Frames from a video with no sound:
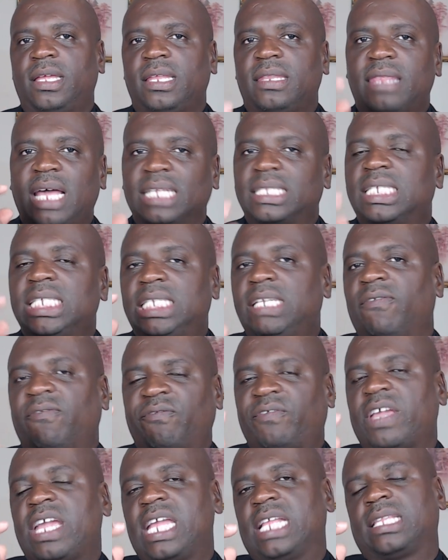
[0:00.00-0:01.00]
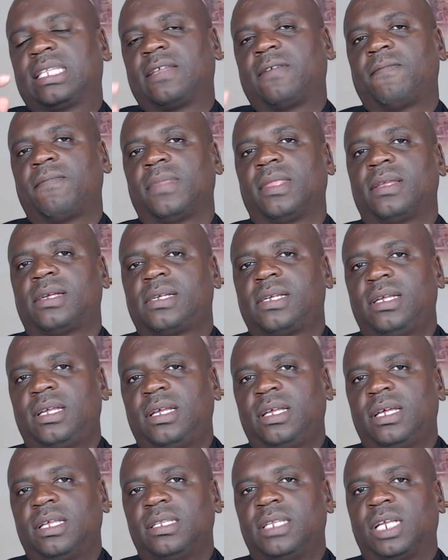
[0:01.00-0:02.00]
That is the faith
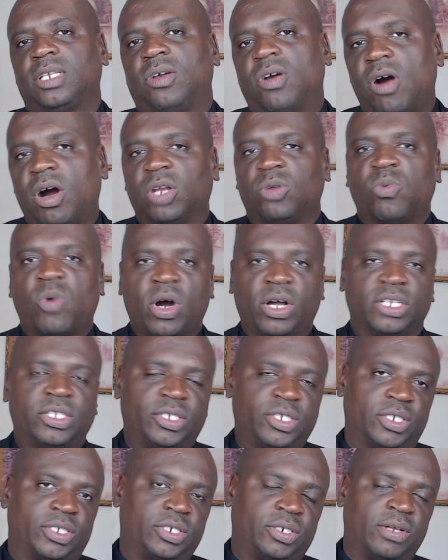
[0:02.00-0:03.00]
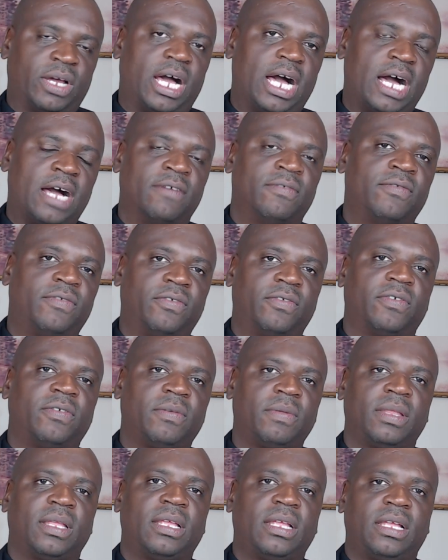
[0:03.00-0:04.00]
that God wants us to have.
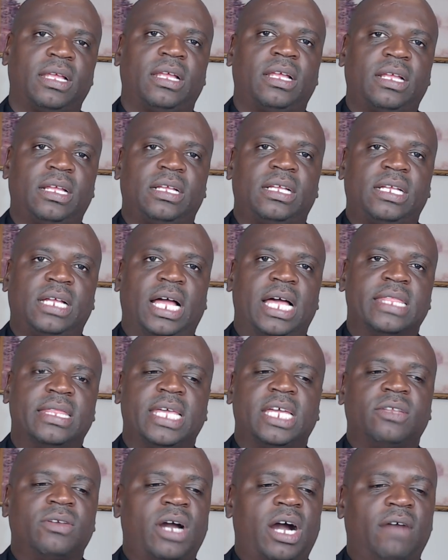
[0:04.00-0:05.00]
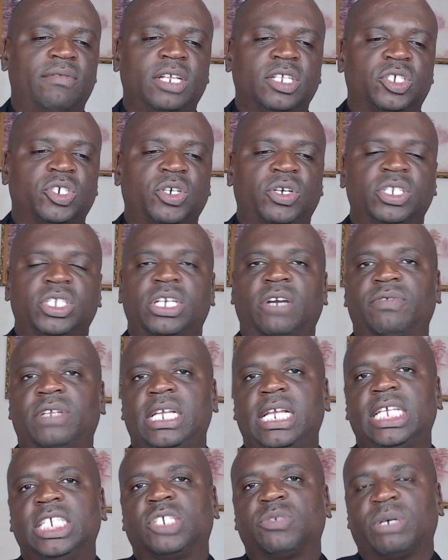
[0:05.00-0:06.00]
And then you have the journey of
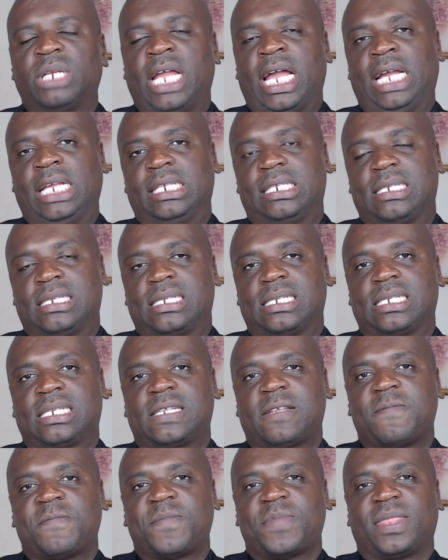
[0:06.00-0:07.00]
the Israelites.